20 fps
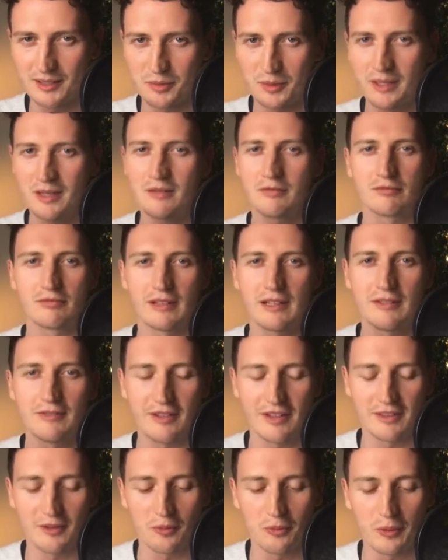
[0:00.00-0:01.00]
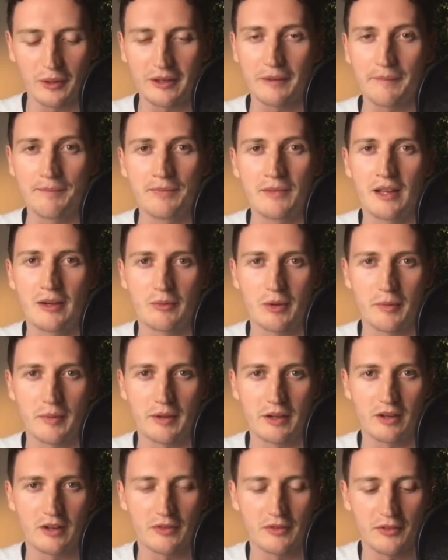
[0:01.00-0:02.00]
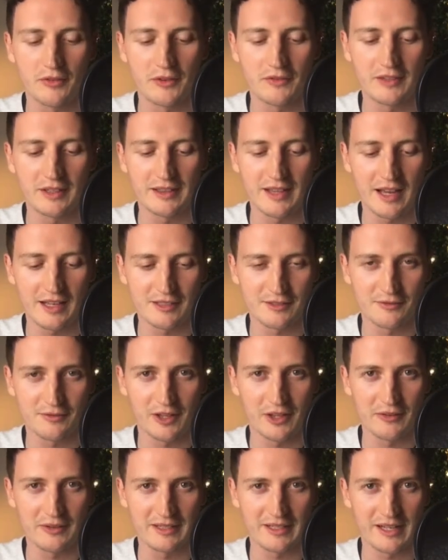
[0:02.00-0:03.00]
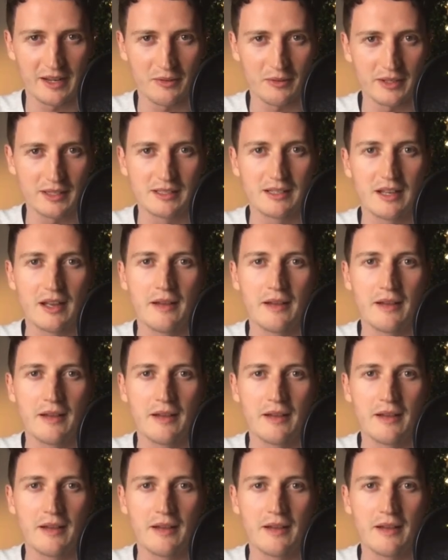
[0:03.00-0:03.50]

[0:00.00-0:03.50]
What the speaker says: We didn't reinvent the wheel when we got over 50,000 followers in 8 weeks.